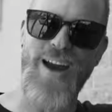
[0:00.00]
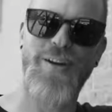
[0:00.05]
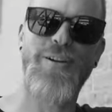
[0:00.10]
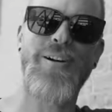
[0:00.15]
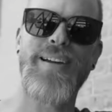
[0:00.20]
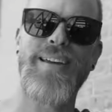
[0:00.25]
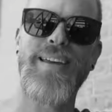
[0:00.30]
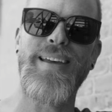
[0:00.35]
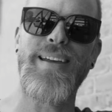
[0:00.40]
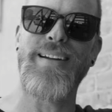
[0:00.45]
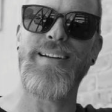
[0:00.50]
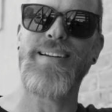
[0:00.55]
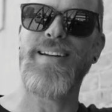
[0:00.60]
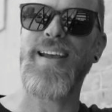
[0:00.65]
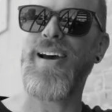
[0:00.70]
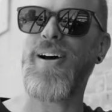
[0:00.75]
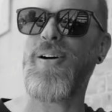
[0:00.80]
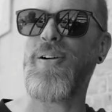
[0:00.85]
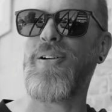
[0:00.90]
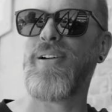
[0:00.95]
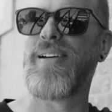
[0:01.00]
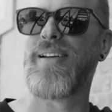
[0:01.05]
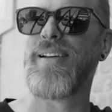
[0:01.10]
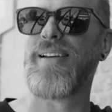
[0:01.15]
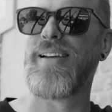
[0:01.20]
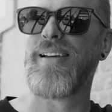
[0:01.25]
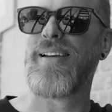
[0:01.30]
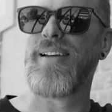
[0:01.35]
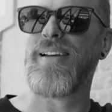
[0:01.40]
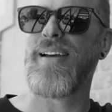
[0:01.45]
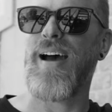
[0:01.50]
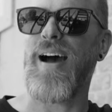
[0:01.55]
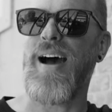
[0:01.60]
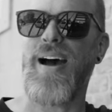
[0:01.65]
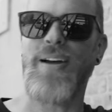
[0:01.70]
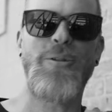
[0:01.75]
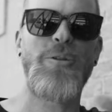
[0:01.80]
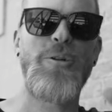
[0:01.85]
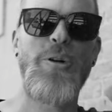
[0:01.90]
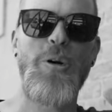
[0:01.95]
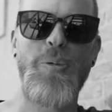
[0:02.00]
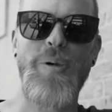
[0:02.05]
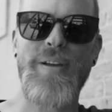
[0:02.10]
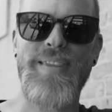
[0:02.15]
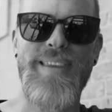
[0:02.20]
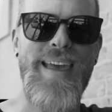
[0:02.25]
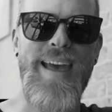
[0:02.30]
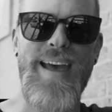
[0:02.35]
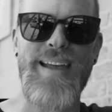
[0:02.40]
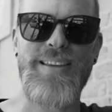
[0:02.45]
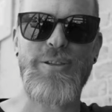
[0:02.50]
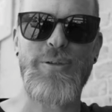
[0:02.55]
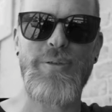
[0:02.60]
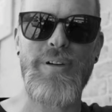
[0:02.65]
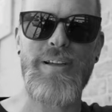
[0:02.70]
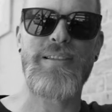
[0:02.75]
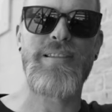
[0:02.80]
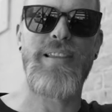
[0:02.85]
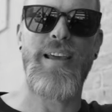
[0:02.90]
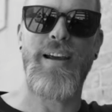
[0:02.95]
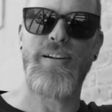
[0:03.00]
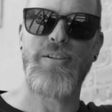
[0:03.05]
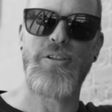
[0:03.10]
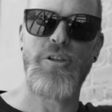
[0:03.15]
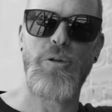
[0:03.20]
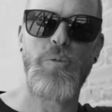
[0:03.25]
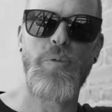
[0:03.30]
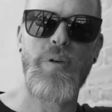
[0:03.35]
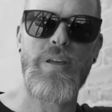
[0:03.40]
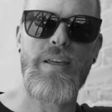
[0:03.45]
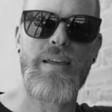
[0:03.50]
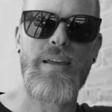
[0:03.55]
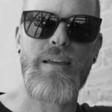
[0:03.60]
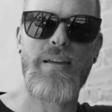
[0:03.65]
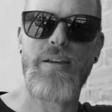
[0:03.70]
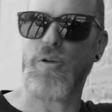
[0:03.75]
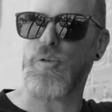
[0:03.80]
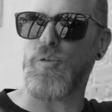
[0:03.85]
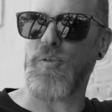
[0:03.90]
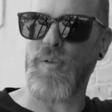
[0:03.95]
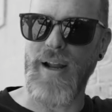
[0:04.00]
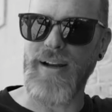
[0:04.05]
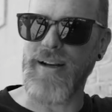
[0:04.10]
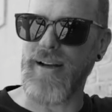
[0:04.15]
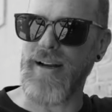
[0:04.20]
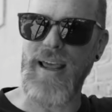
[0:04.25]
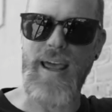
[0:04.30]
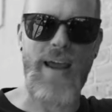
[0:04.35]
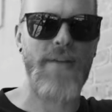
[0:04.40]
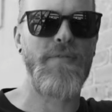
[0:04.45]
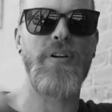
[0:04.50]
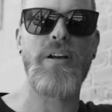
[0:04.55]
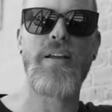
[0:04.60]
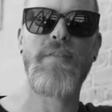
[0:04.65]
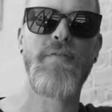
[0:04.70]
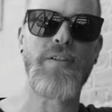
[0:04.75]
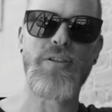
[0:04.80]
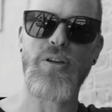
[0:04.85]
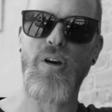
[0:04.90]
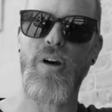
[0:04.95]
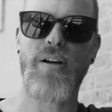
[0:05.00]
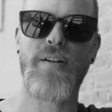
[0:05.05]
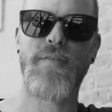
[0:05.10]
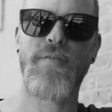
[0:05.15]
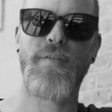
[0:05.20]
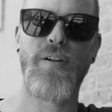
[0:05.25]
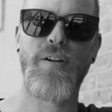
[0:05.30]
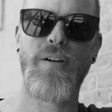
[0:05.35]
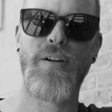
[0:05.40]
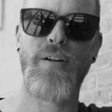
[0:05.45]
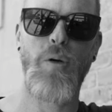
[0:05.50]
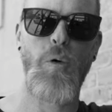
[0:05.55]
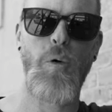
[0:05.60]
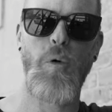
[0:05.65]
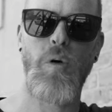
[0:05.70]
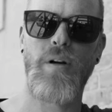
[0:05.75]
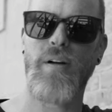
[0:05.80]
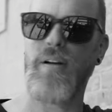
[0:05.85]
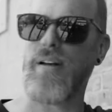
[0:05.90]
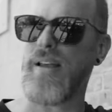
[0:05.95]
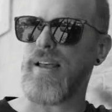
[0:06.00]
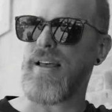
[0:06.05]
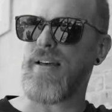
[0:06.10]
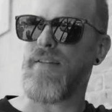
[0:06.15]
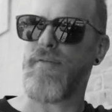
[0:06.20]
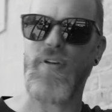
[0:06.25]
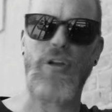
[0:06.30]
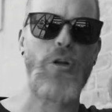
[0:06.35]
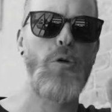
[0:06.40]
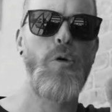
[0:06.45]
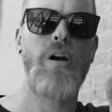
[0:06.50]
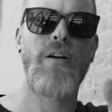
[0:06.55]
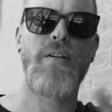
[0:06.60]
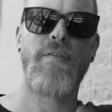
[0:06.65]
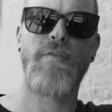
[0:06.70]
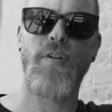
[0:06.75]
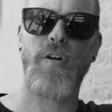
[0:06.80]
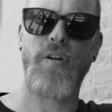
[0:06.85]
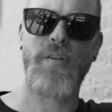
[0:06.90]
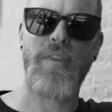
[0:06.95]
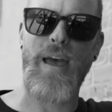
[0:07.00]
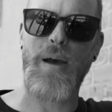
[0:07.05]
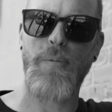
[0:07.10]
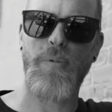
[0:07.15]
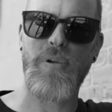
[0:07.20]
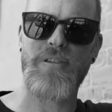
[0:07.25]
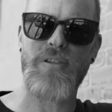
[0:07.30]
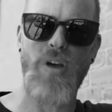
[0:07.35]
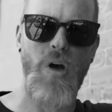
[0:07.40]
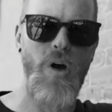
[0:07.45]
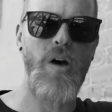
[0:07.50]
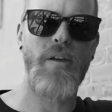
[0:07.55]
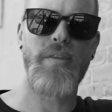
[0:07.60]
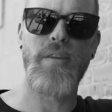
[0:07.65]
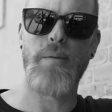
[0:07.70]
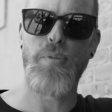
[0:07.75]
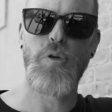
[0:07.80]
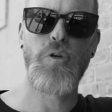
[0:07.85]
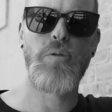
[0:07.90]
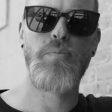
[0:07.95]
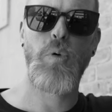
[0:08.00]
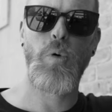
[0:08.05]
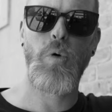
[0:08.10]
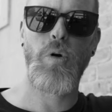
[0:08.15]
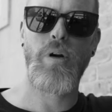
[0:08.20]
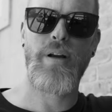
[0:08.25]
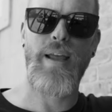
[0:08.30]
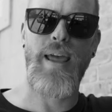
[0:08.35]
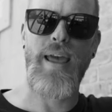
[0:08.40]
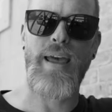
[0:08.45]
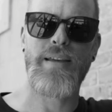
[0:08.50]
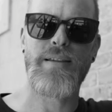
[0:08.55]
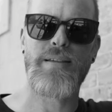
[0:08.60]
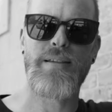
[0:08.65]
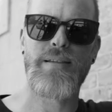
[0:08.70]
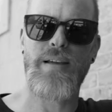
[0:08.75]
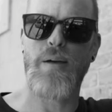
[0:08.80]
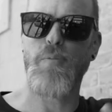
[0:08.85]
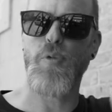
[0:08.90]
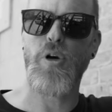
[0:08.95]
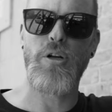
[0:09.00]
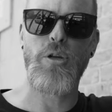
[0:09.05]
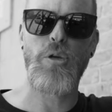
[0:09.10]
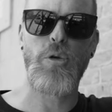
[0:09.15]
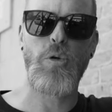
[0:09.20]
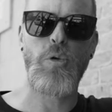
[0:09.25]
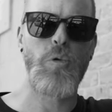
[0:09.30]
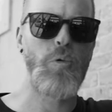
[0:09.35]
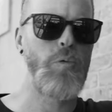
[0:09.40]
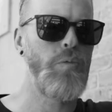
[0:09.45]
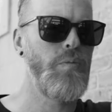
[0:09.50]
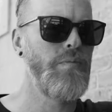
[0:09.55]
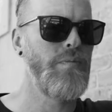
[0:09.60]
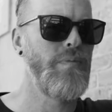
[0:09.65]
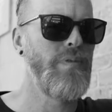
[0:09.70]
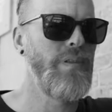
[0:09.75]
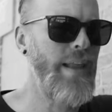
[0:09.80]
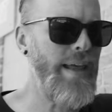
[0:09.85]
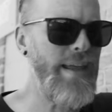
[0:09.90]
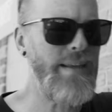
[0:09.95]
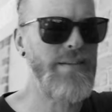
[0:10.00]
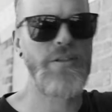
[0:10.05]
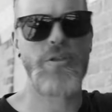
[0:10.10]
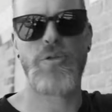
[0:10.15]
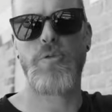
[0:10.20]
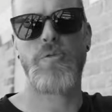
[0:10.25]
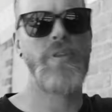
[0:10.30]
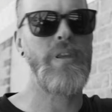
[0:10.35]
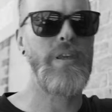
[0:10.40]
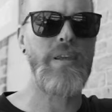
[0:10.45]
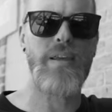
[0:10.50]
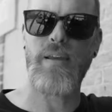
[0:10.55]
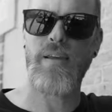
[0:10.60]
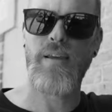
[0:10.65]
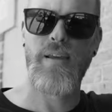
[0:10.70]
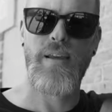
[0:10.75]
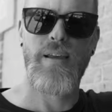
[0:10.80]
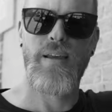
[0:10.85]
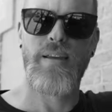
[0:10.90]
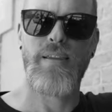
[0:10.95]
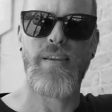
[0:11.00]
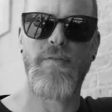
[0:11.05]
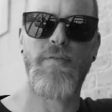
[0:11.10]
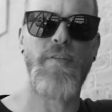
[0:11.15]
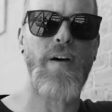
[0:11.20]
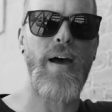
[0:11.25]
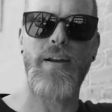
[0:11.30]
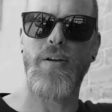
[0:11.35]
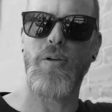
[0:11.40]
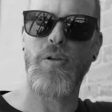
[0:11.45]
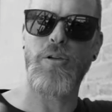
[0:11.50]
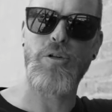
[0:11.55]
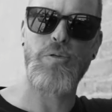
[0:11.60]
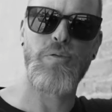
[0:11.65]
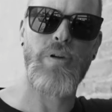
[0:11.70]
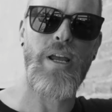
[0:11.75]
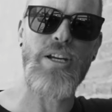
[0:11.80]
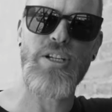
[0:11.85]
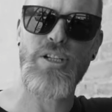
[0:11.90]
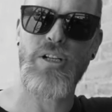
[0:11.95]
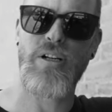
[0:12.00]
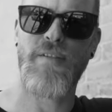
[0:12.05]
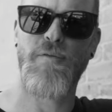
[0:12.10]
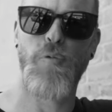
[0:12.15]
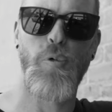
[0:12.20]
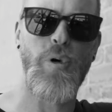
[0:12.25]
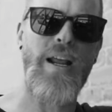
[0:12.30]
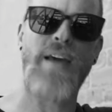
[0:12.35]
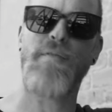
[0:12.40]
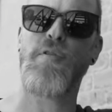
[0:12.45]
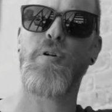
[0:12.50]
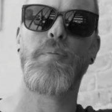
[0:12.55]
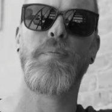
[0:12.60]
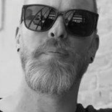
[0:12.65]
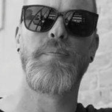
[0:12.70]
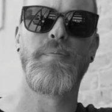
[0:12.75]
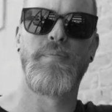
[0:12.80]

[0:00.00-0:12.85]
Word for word: arrogant. Now, I don't know what the answer is there. Do we credit every photographer or videographer that was on the mood board as someone who led to the, the final creation of whatever